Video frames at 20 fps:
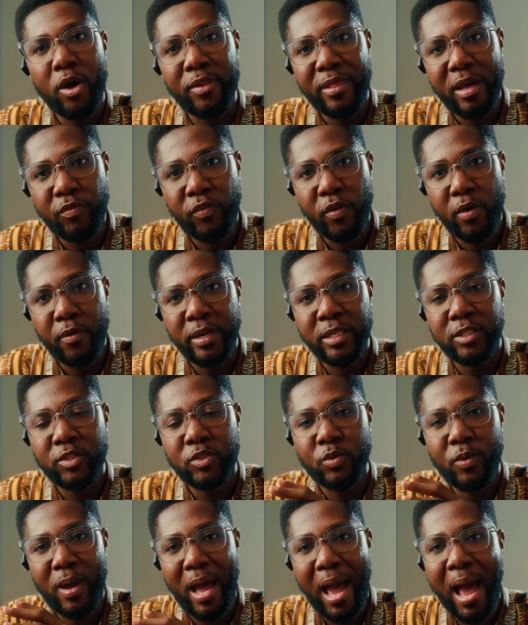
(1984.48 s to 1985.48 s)
order for it
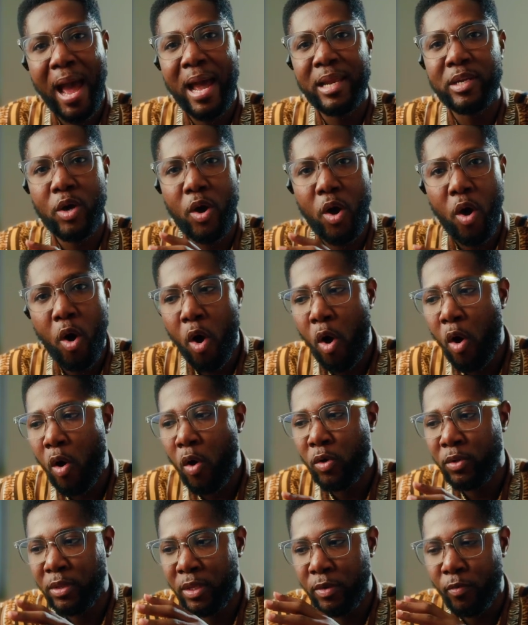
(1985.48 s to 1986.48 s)
to add
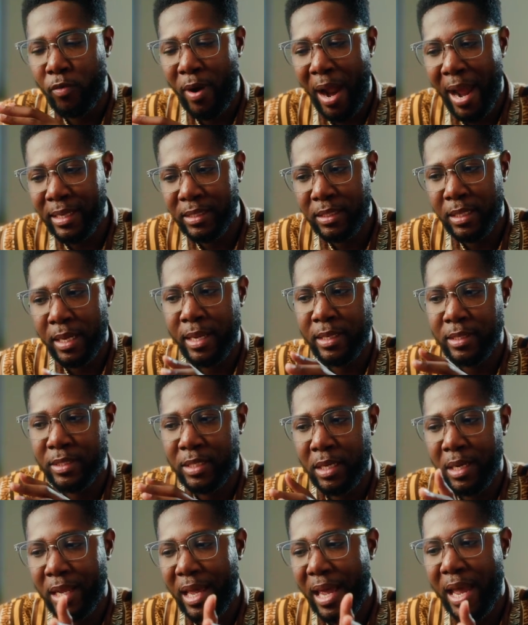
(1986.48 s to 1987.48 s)
all the
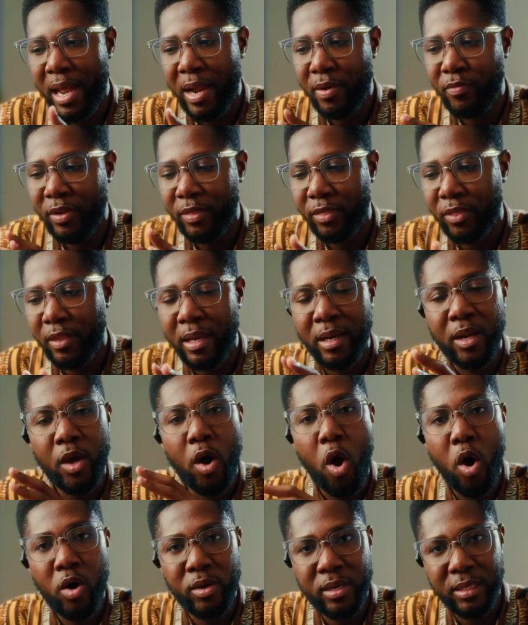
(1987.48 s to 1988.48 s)
writings and everything
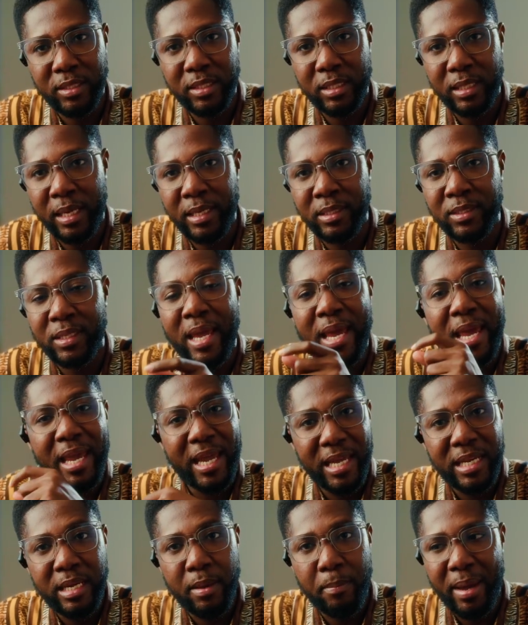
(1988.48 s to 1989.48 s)
on the slate
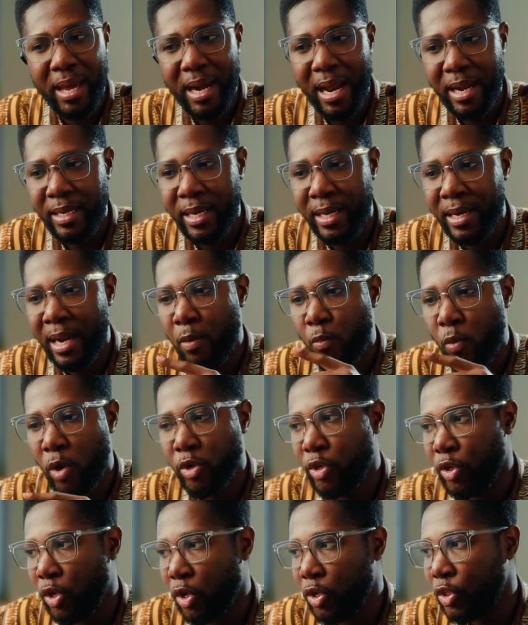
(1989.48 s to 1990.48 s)
in the metadata,
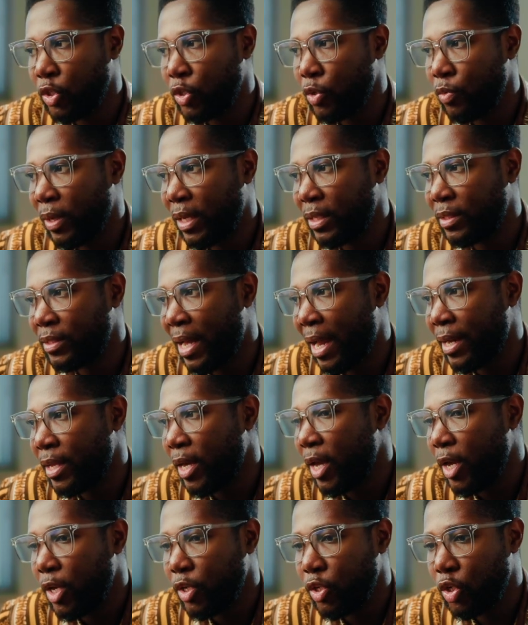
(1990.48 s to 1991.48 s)
what you're going to do is that
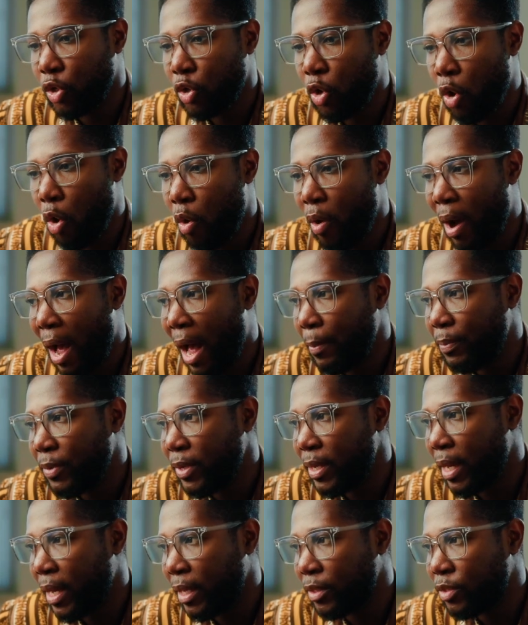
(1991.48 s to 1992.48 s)
you go up
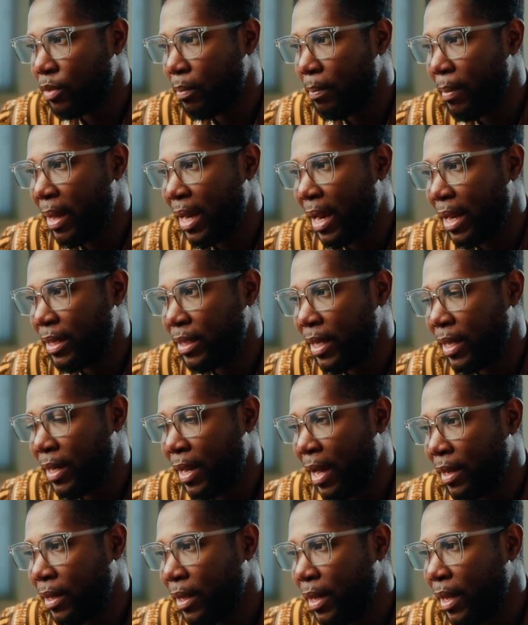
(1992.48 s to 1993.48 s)
here to
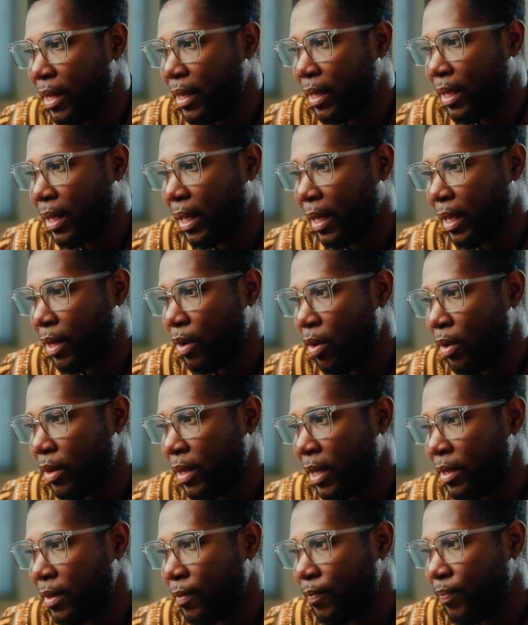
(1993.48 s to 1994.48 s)
metadata, click
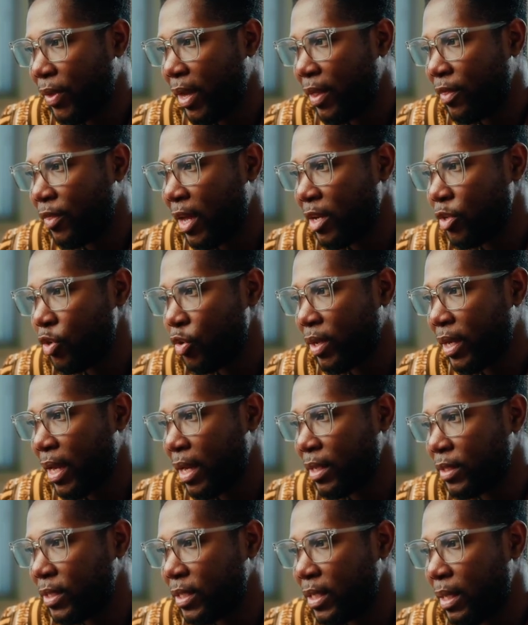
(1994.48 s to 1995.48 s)
on it, and then you
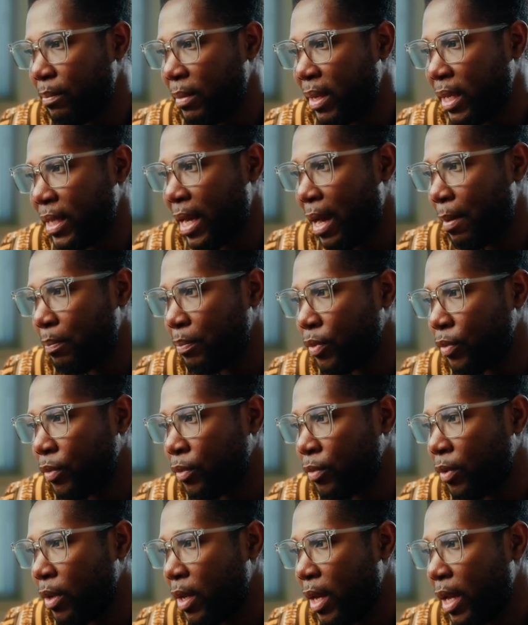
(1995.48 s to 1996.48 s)
can see media
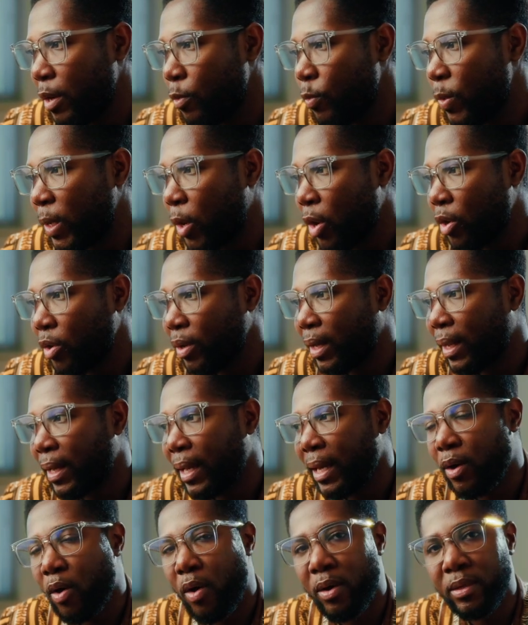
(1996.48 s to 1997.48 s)
pool. We're going to
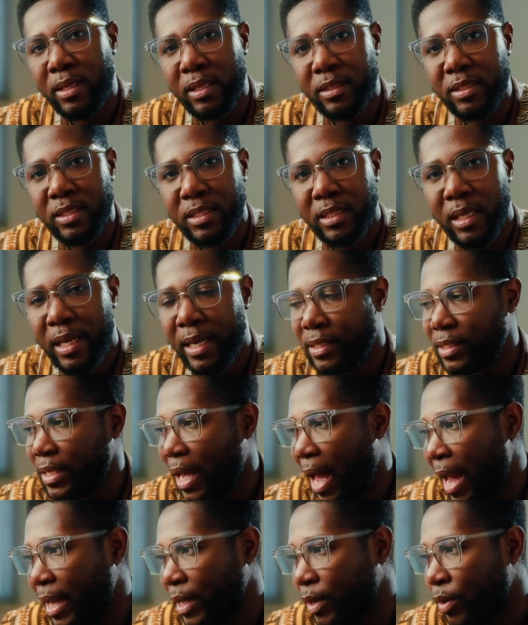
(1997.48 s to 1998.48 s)
click on the slate
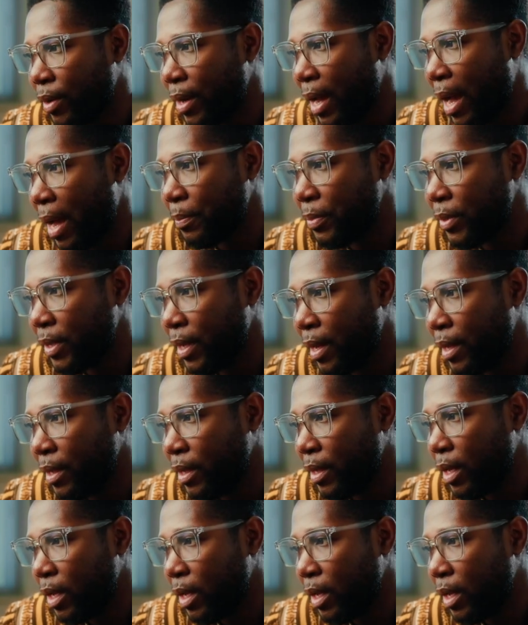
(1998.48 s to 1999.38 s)
icon up here.